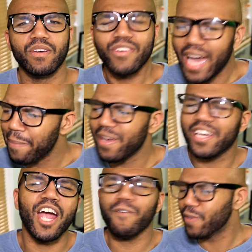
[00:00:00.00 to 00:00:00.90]
You got to be
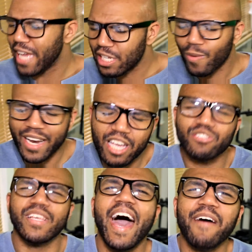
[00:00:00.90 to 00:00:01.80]
careful. That's why they
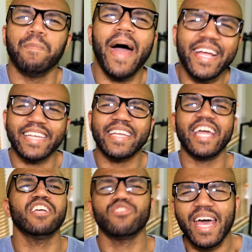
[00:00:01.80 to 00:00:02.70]
used to have, back in the
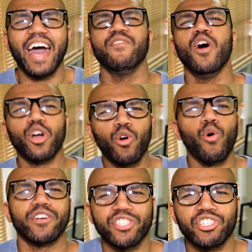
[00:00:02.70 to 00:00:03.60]
day, used to have
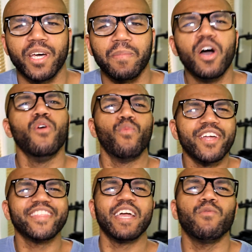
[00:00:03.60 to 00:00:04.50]
courtship. What
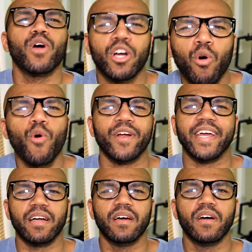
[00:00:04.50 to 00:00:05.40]
do you think with
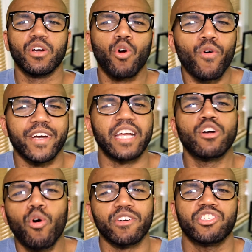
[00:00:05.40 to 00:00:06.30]
courting? Courting,
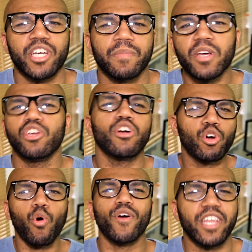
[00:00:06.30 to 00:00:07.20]
courtship. You're
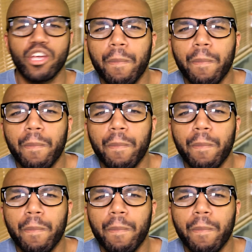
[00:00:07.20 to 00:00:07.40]
courting.